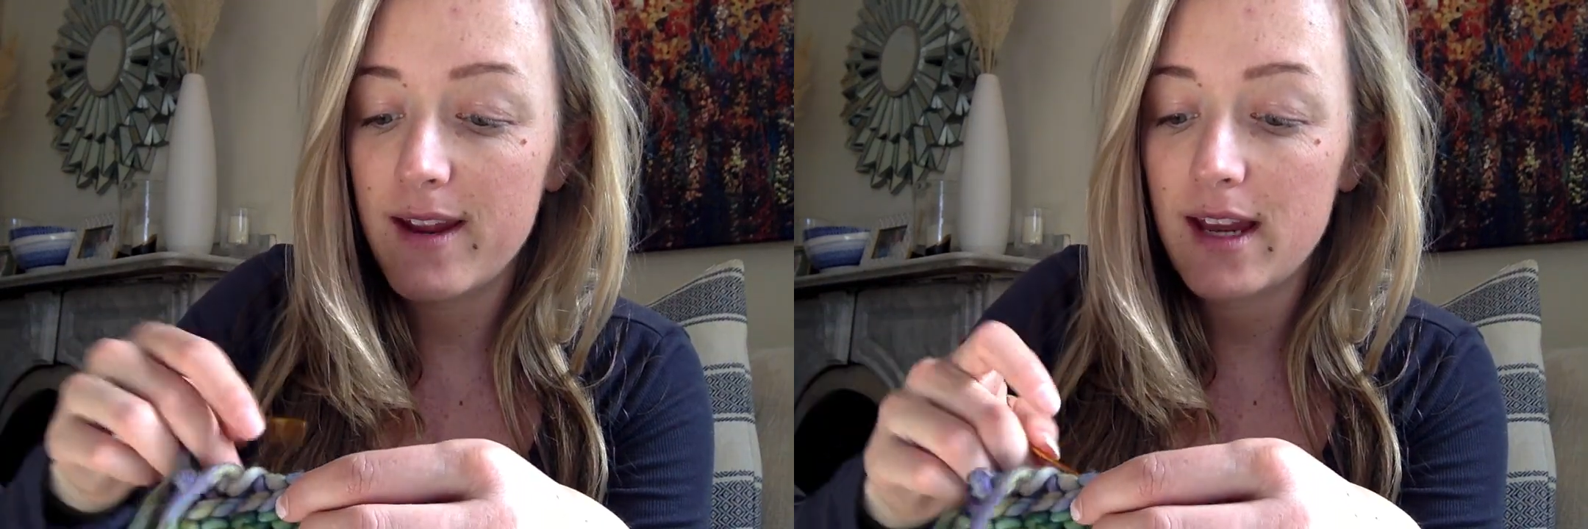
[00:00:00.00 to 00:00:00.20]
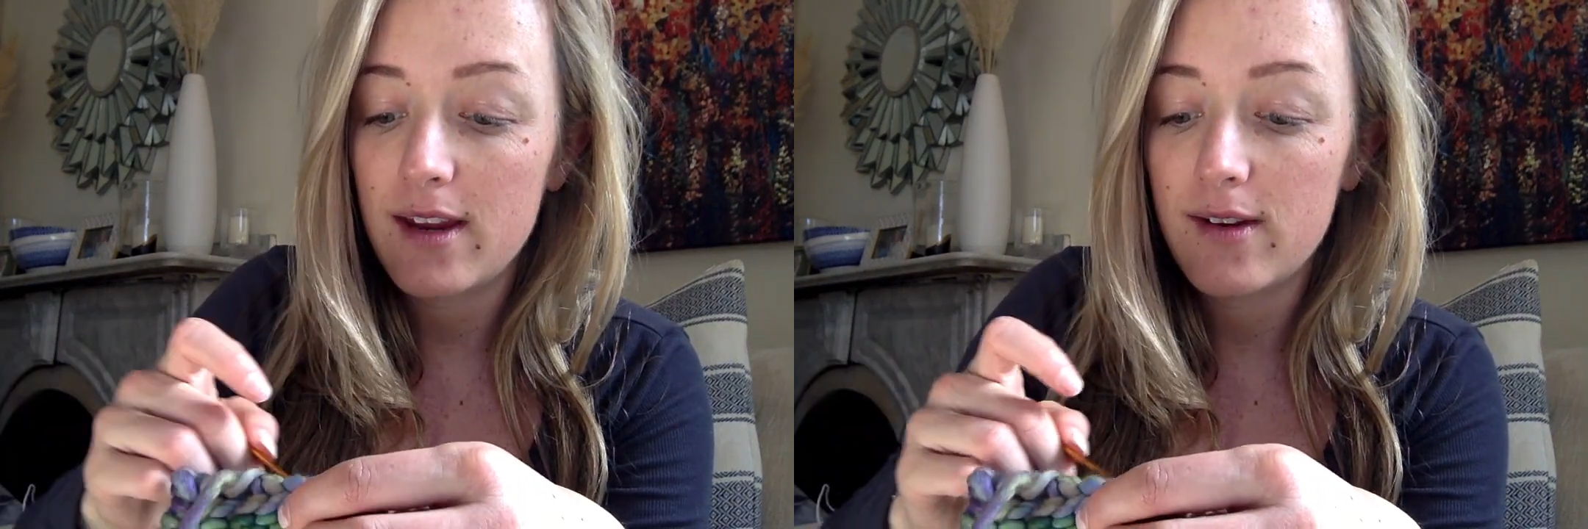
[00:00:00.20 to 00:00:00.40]

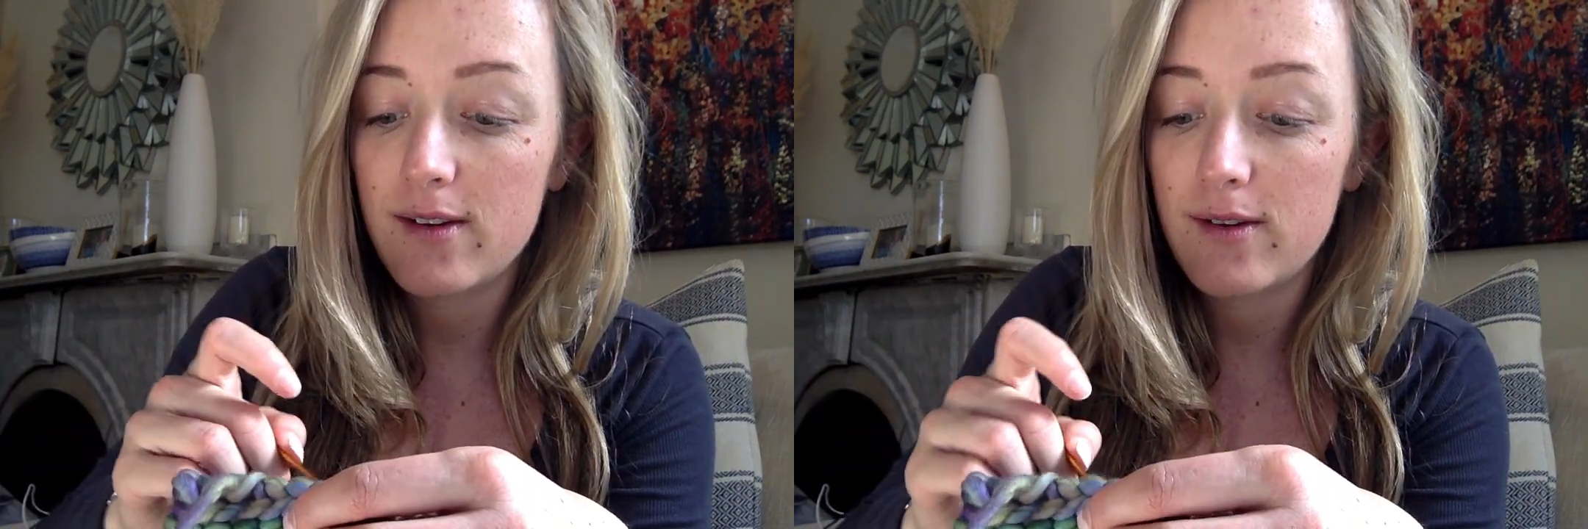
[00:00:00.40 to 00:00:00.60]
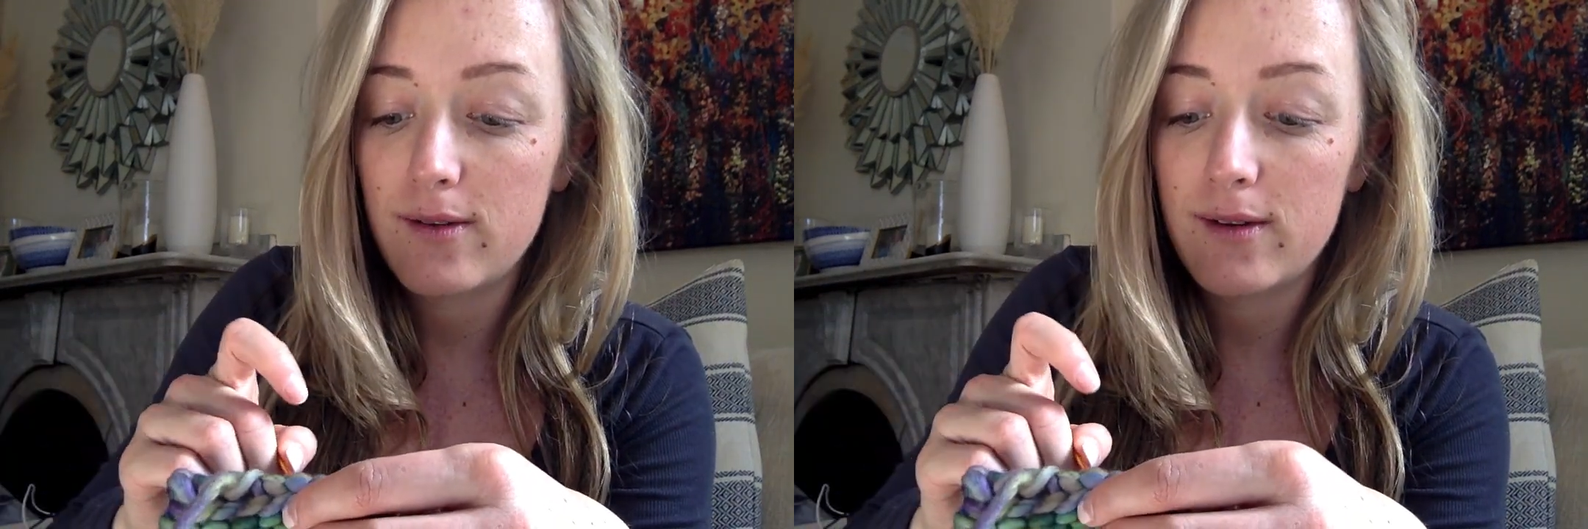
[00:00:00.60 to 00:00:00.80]

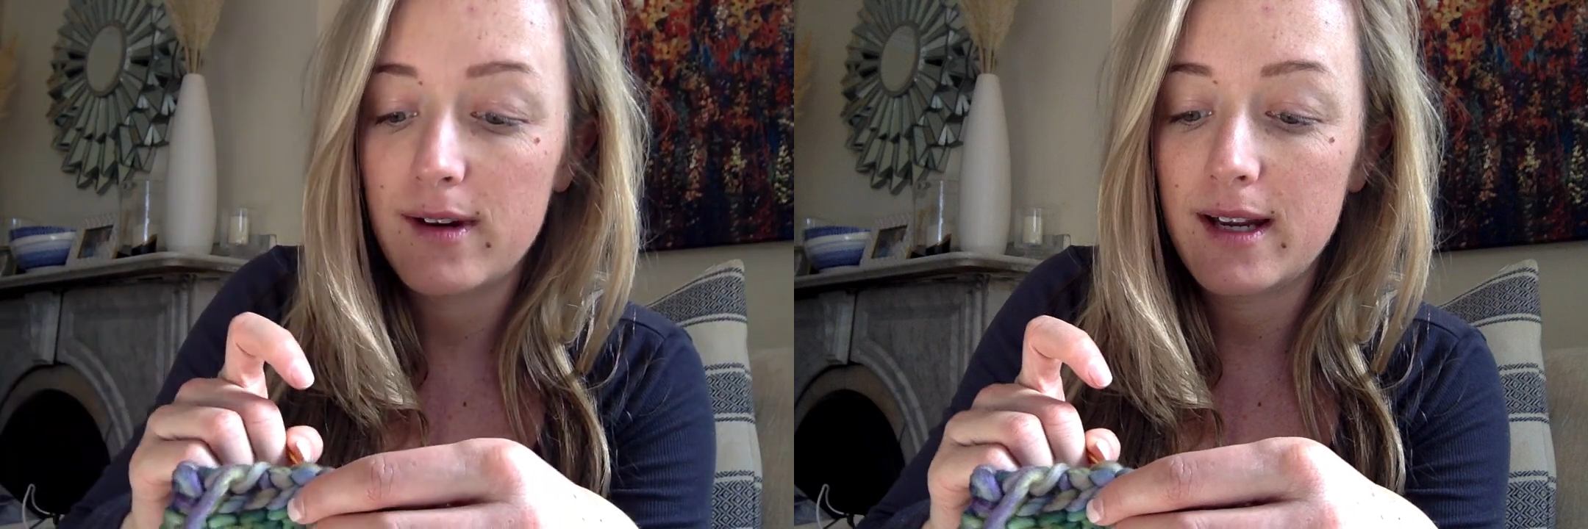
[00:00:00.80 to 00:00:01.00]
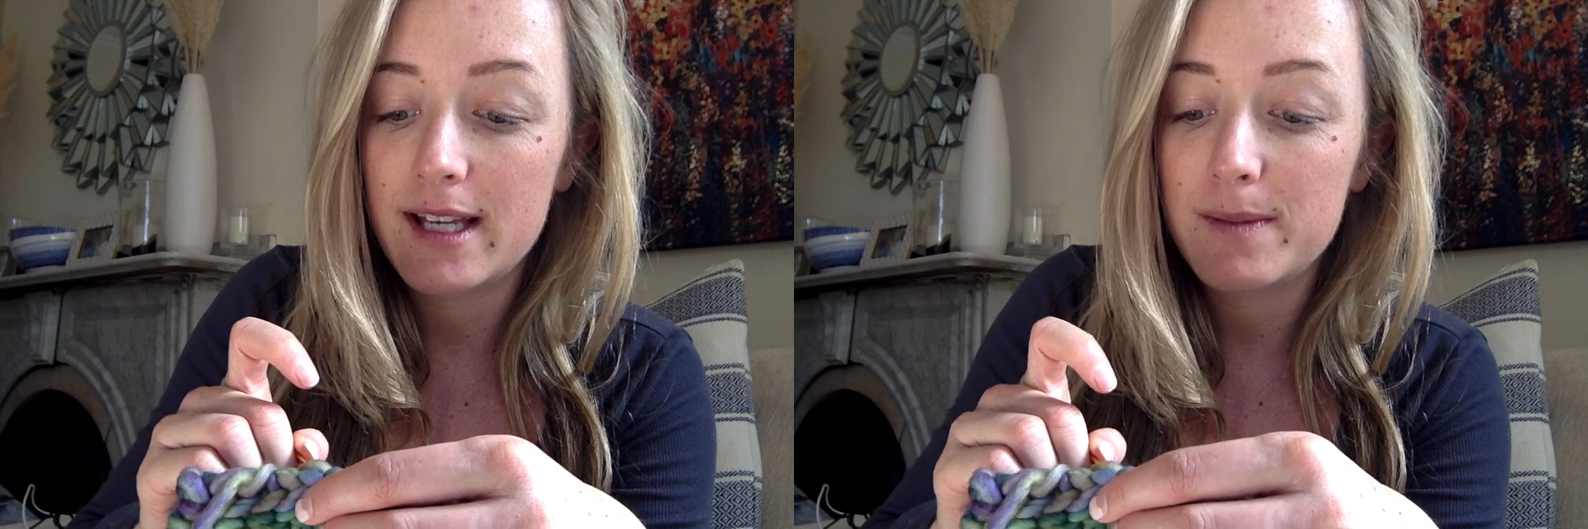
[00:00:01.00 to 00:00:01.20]
you
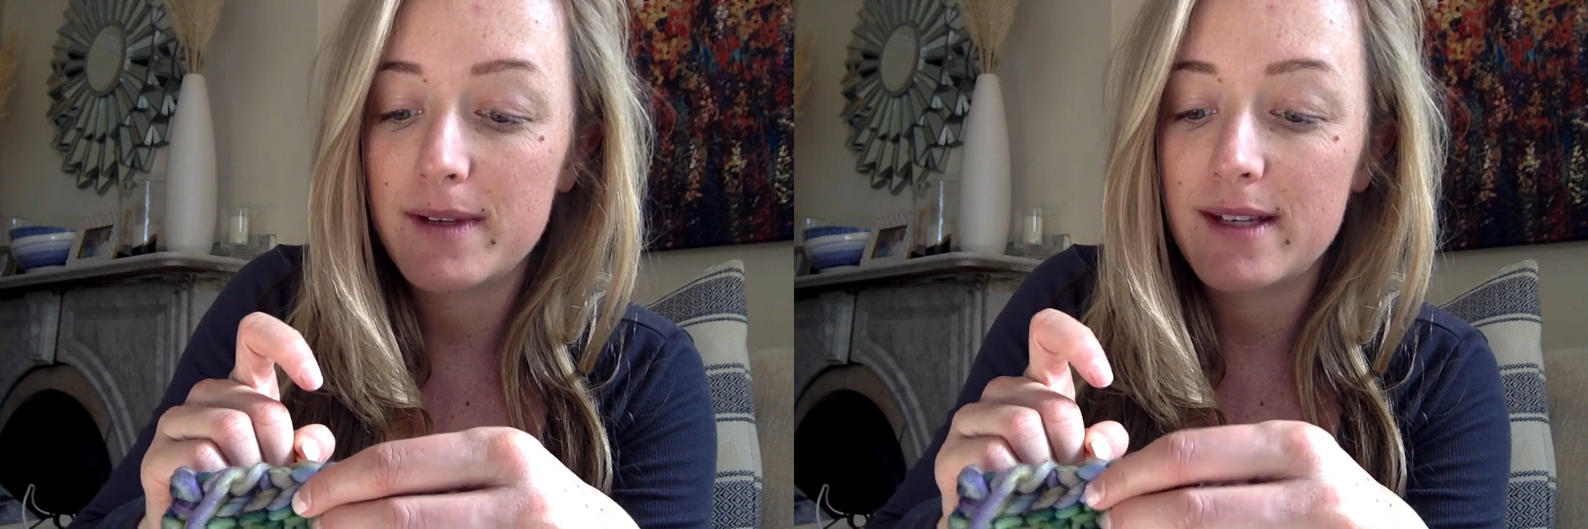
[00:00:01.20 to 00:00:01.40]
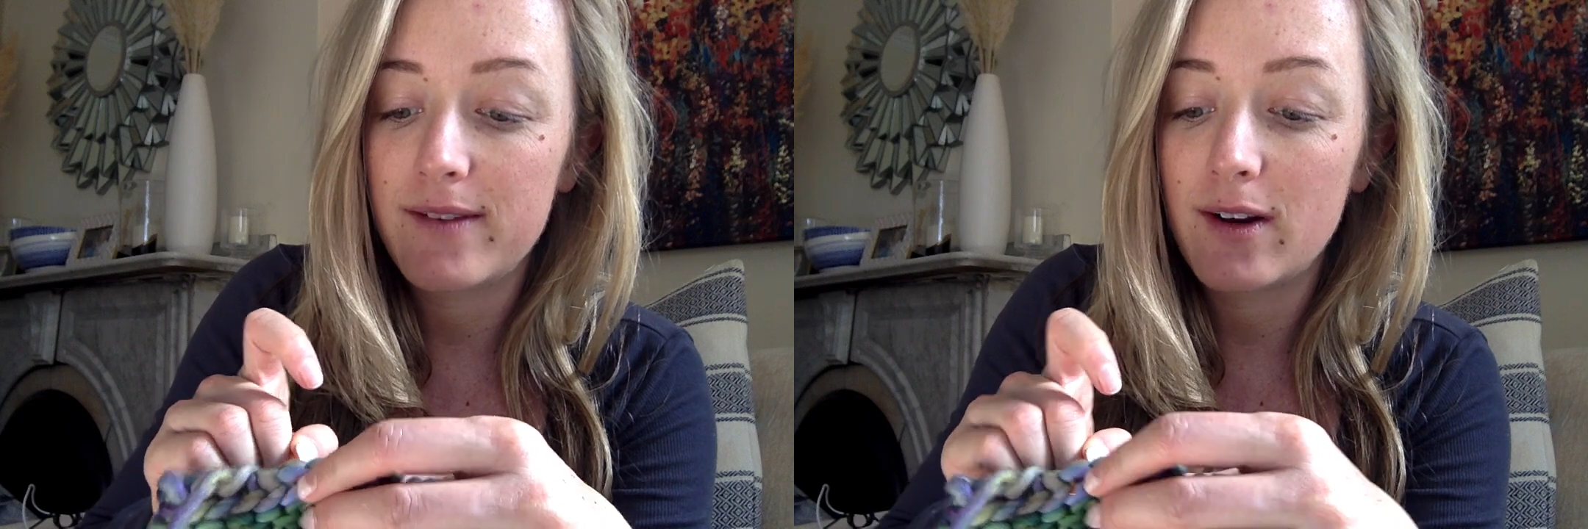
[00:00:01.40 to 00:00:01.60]
in a
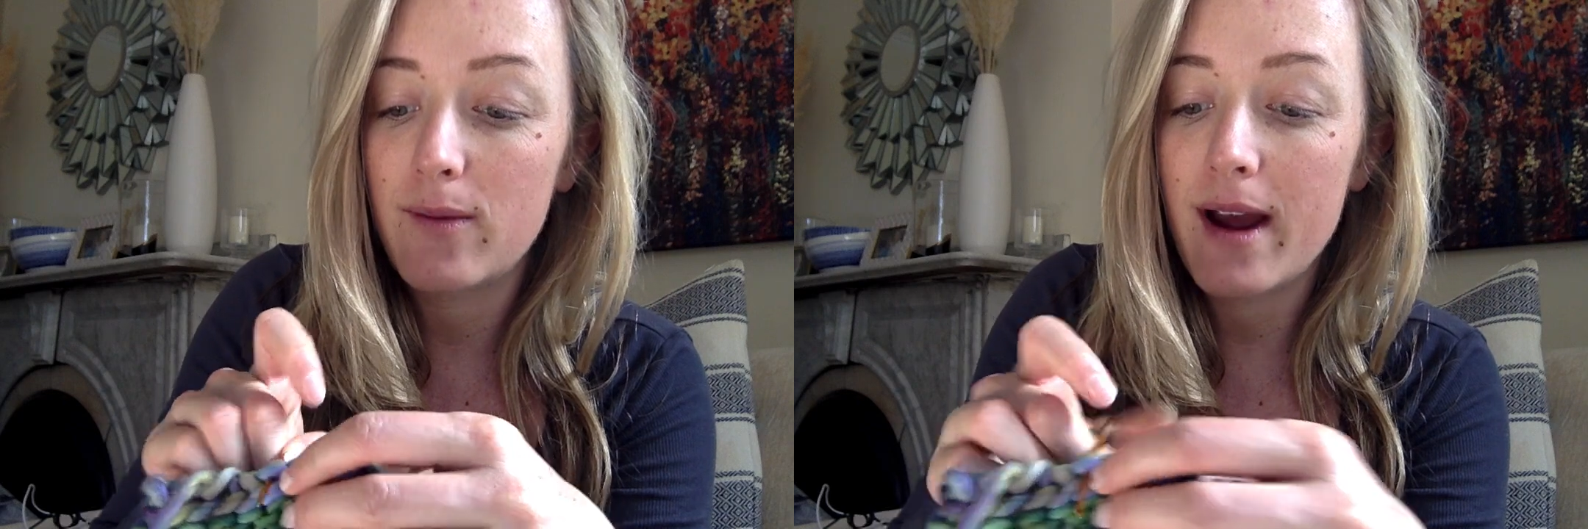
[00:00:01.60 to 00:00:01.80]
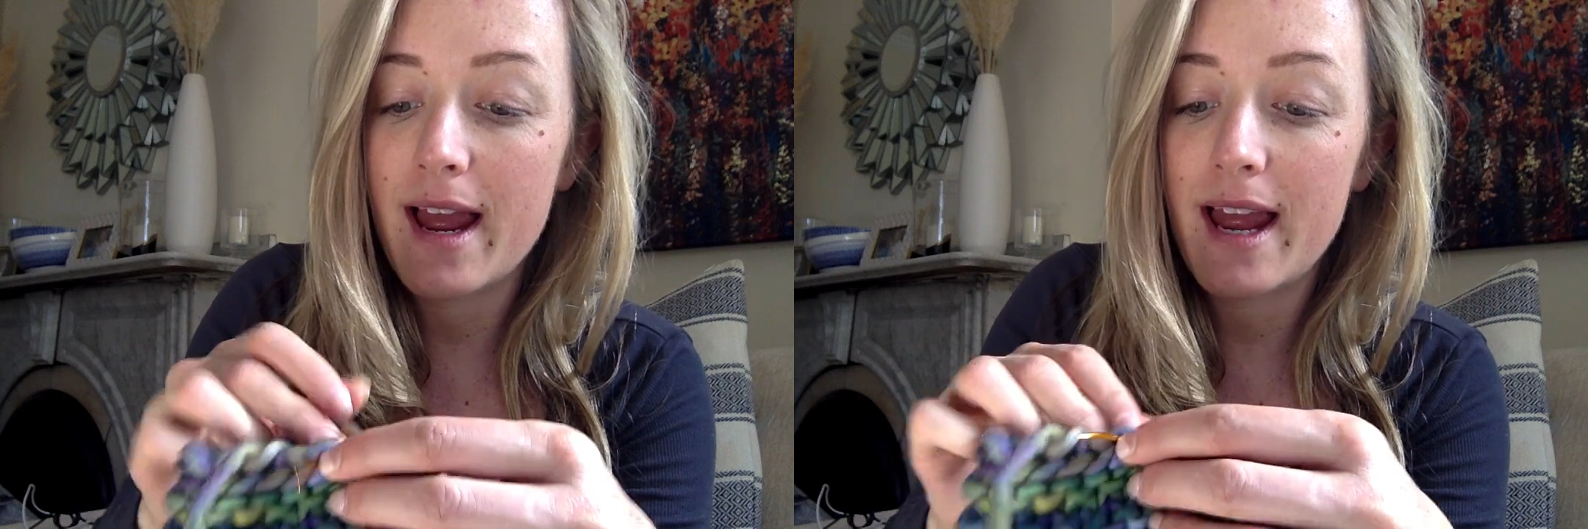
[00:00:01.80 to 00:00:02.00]
specific
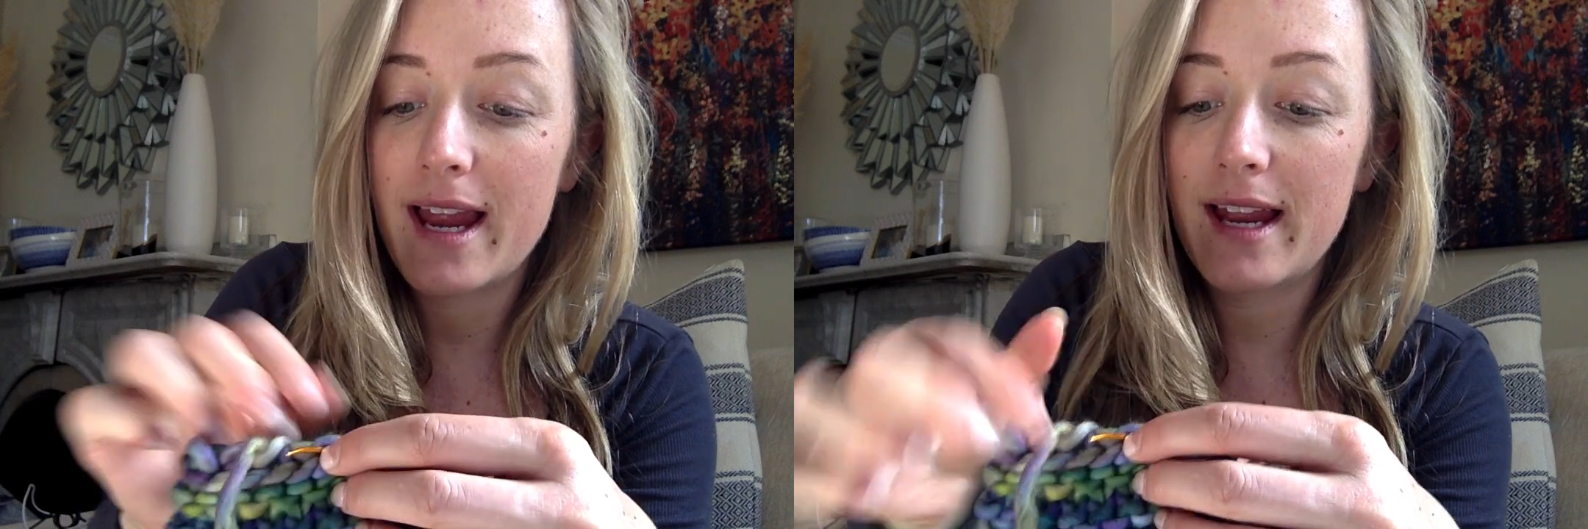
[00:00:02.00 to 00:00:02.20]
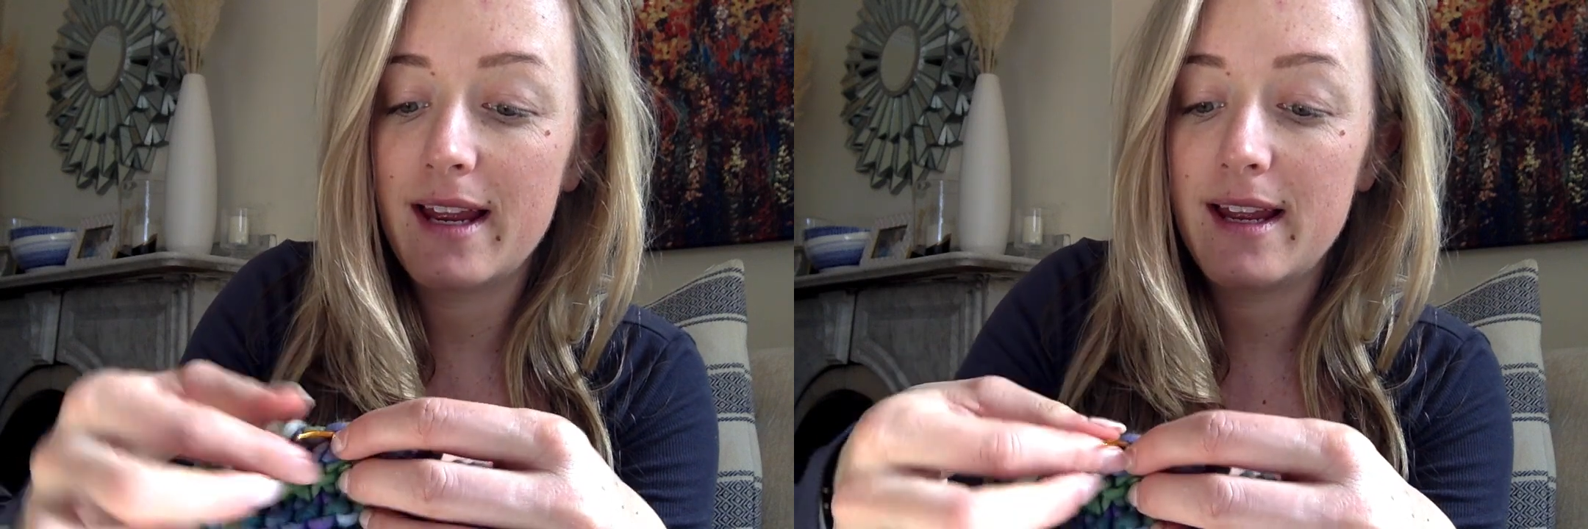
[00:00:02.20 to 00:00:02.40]
way.